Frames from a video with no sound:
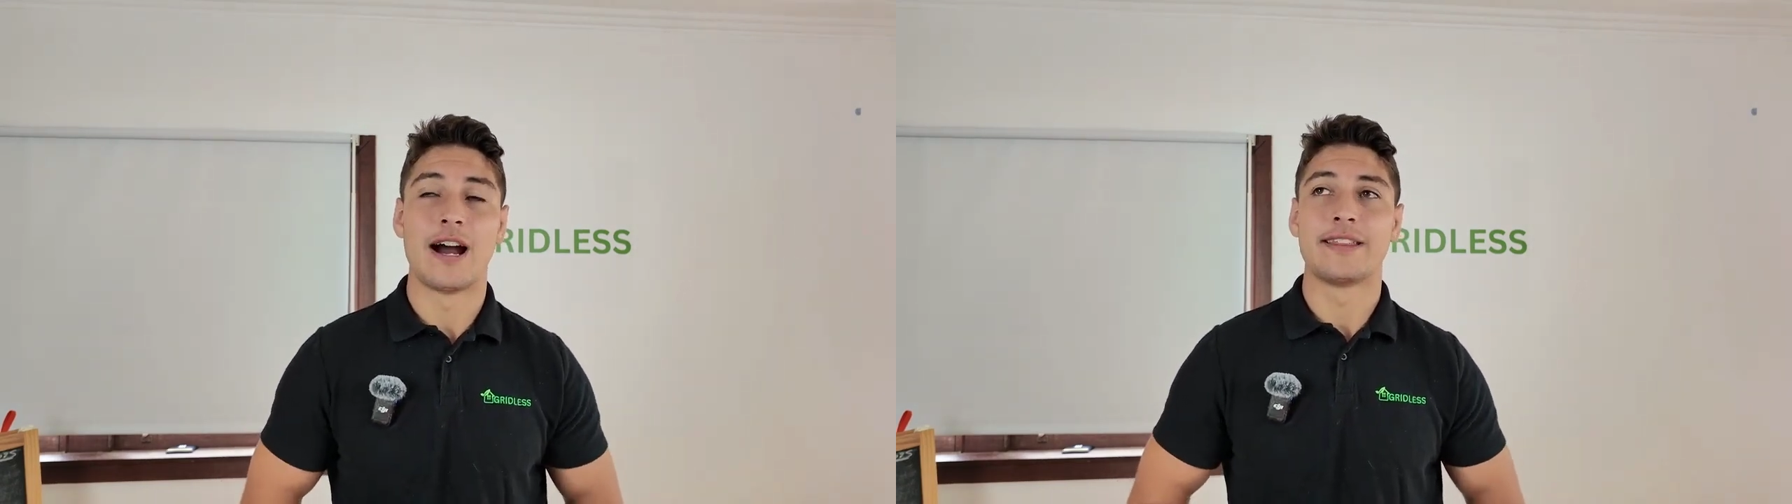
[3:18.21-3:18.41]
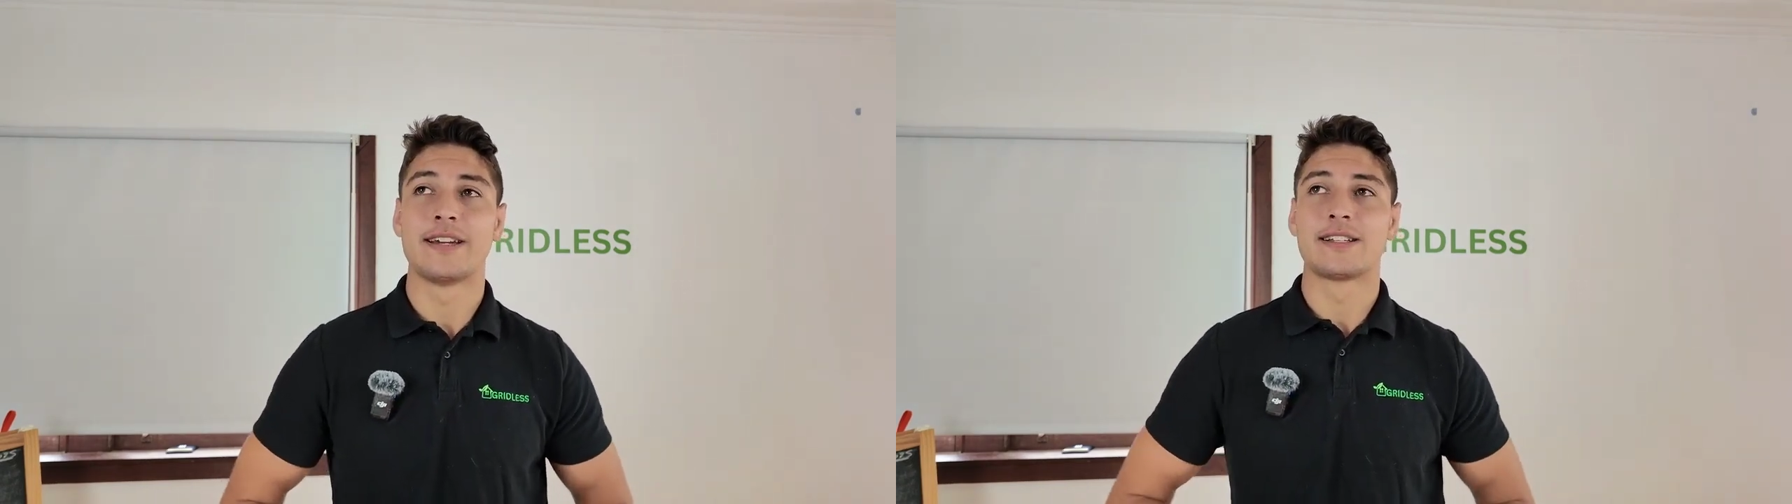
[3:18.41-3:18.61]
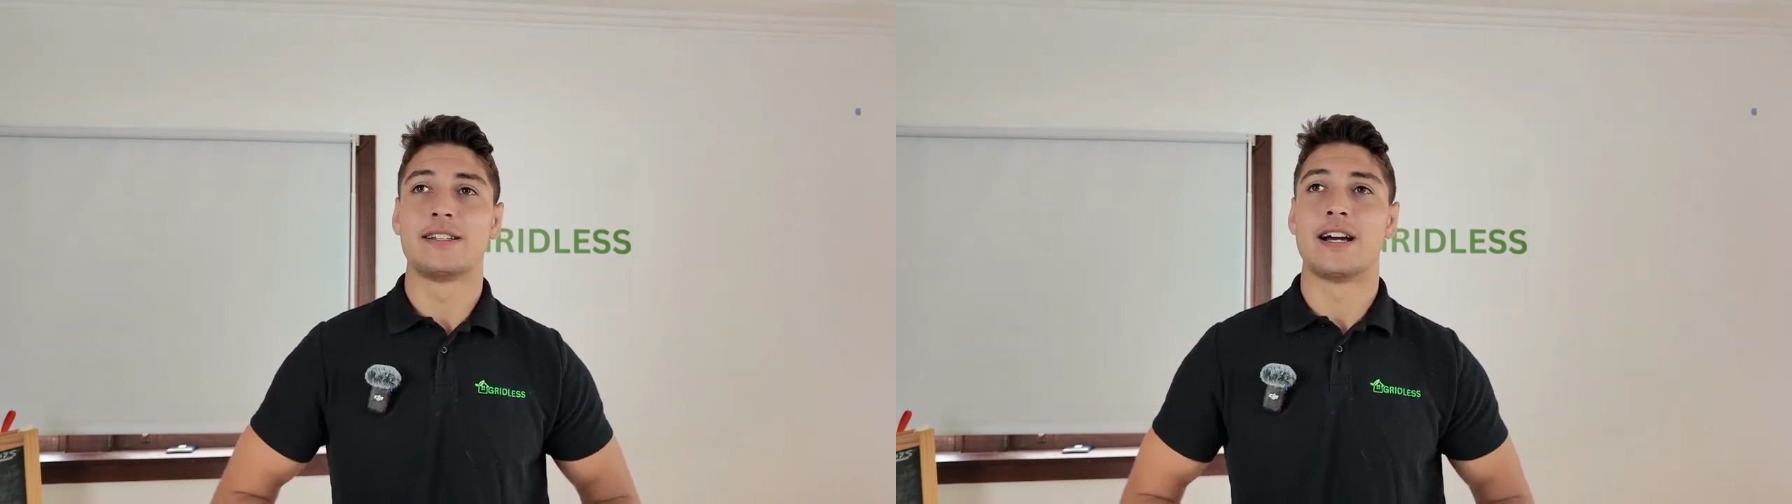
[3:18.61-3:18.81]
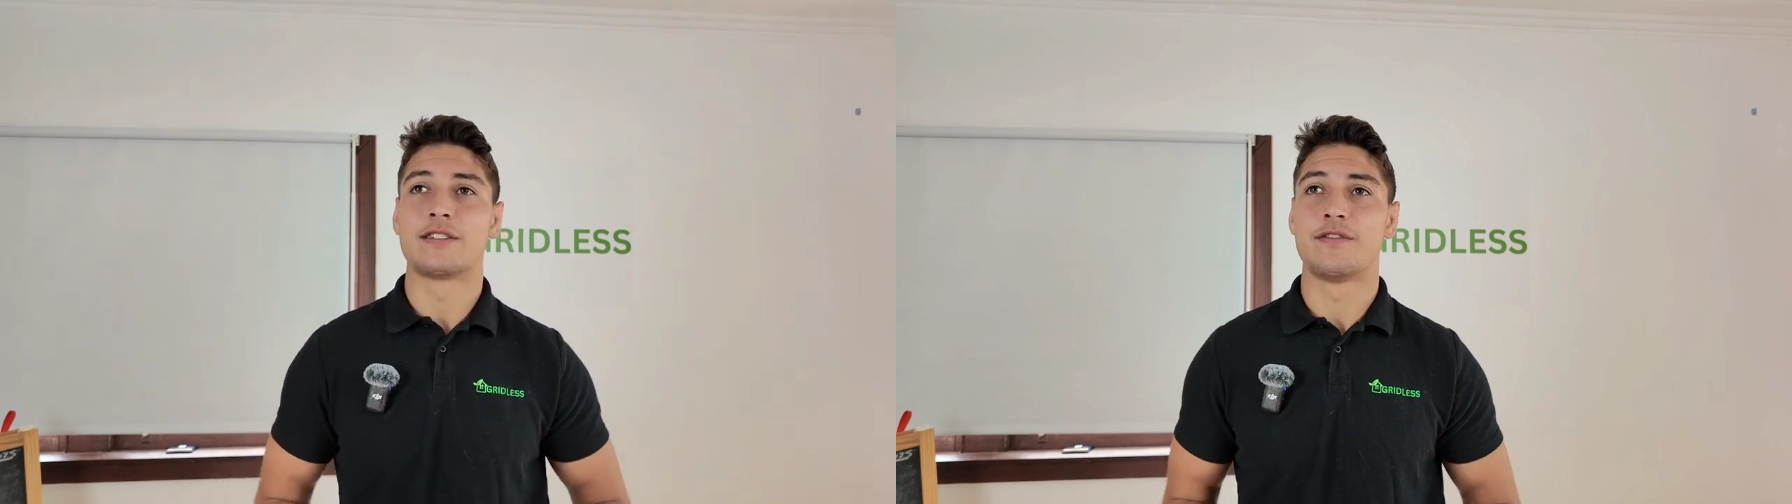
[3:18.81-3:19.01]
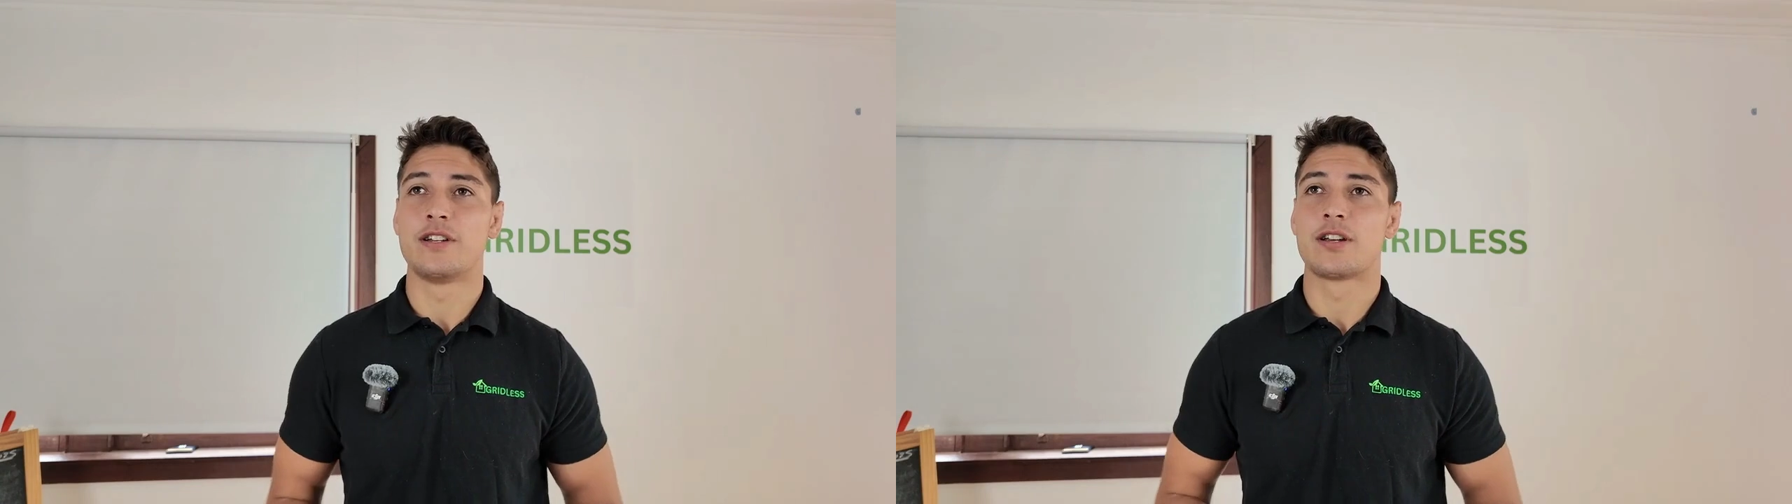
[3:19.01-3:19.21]
I think it's a
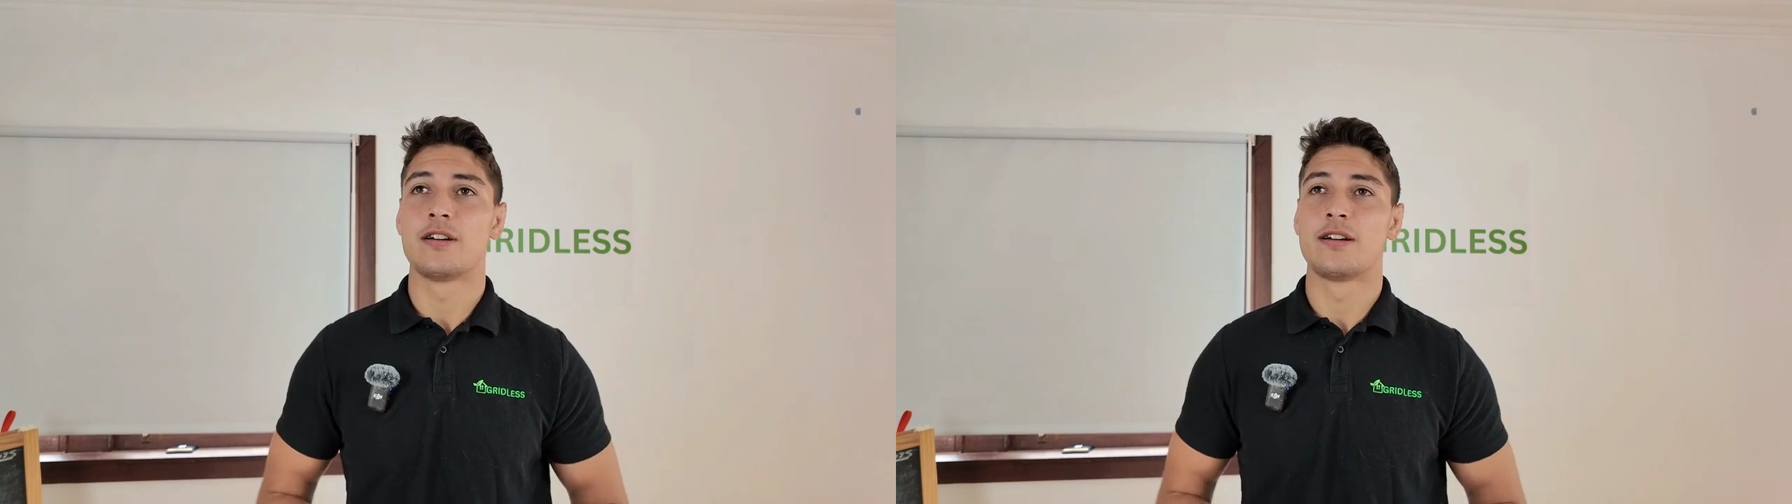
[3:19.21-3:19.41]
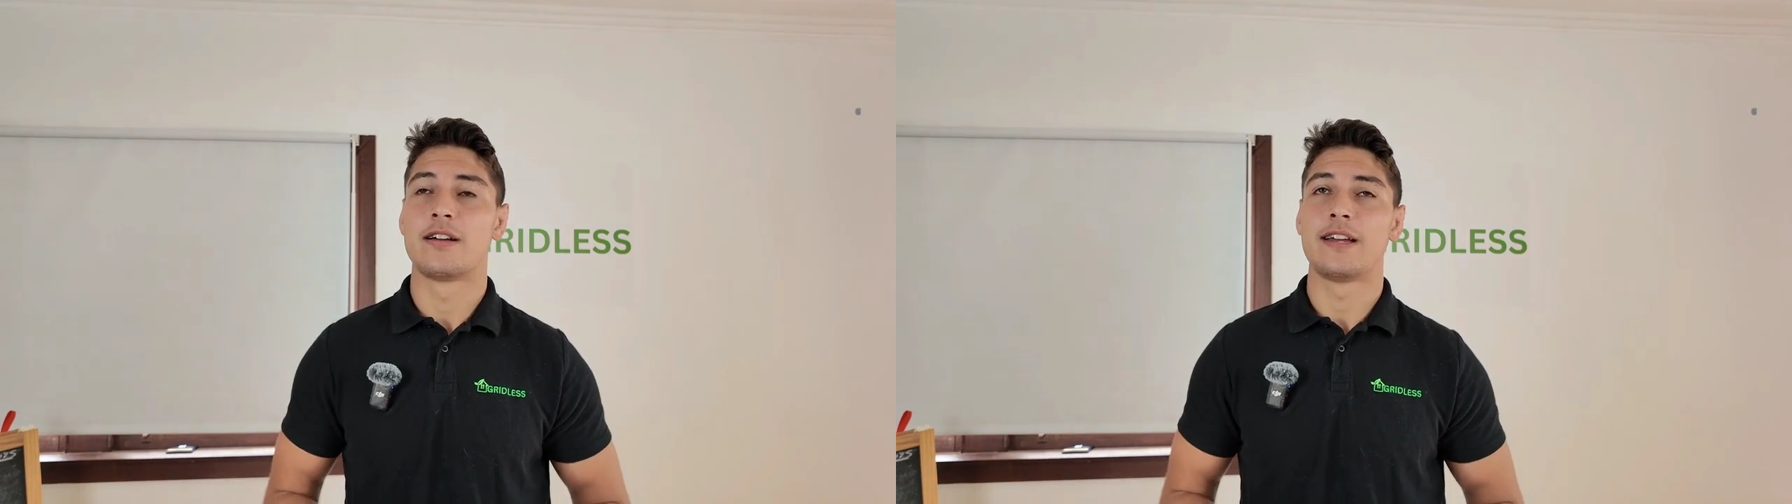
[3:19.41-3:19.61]
nice feature.